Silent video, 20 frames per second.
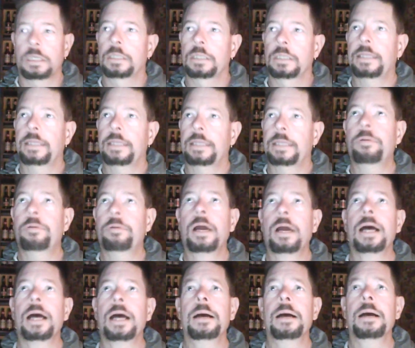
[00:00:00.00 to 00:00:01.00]
That
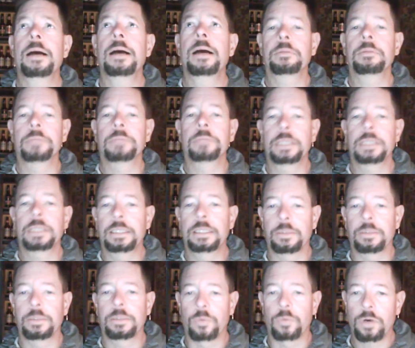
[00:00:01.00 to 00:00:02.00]
probably
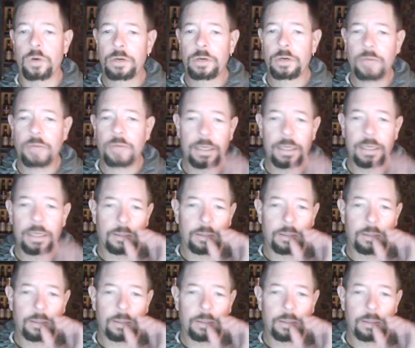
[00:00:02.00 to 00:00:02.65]
didn't work right.